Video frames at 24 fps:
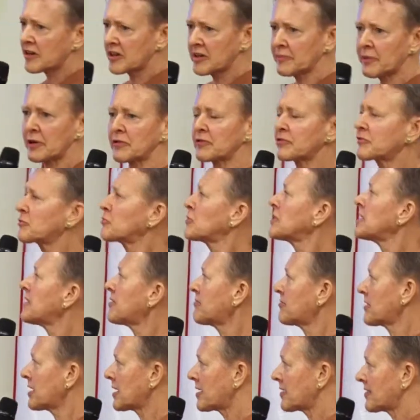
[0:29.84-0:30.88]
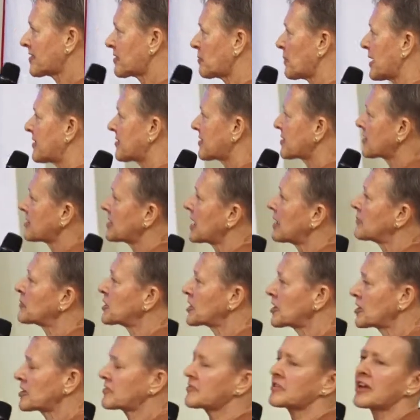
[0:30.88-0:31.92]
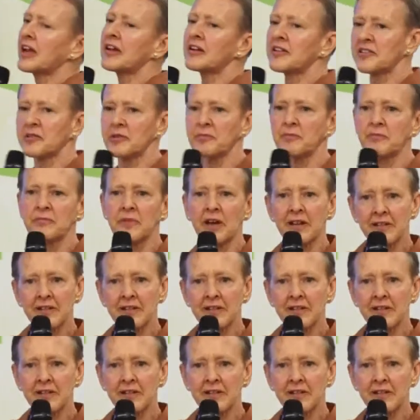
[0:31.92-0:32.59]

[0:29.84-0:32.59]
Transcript: about 3 things basically. I'm going to take us a